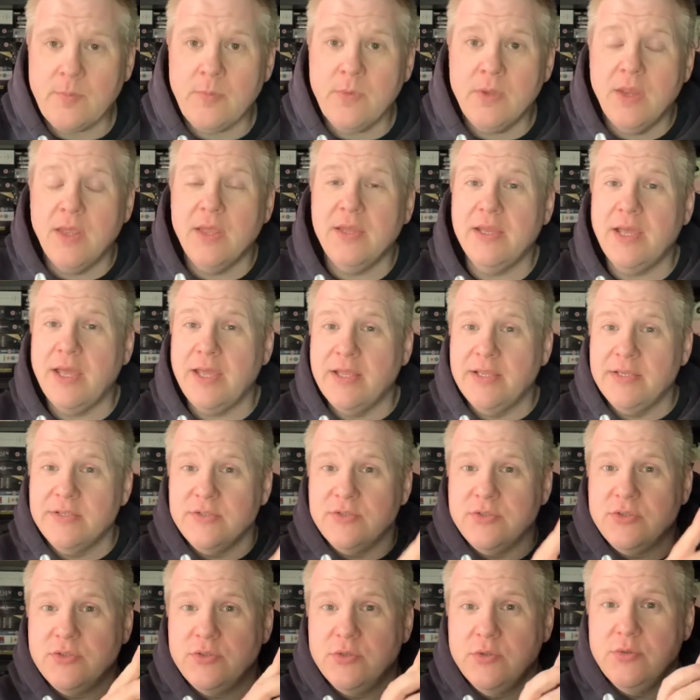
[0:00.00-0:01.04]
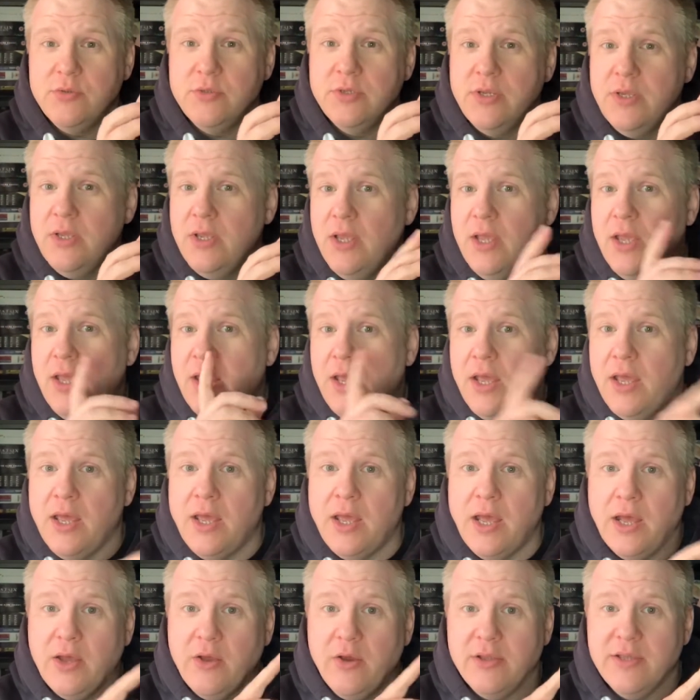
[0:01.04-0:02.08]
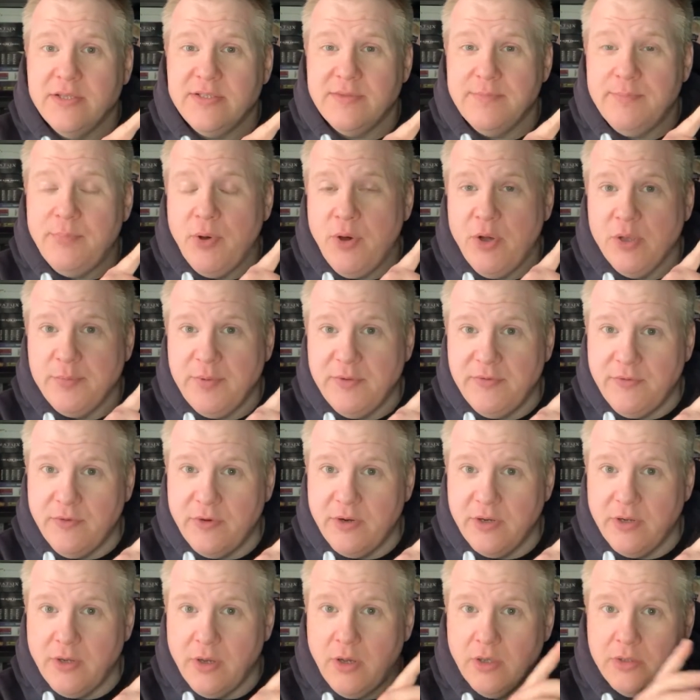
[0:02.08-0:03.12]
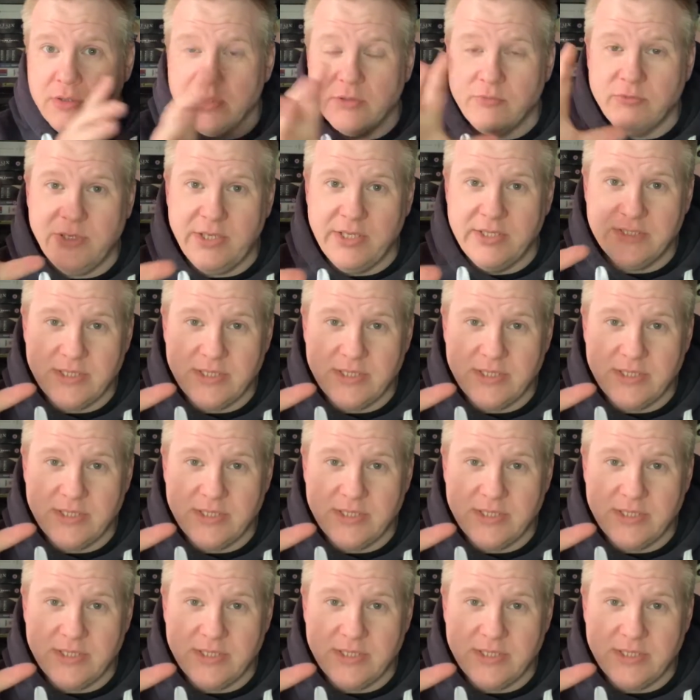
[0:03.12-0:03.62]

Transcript: And that is Dune. I got this imported before it got released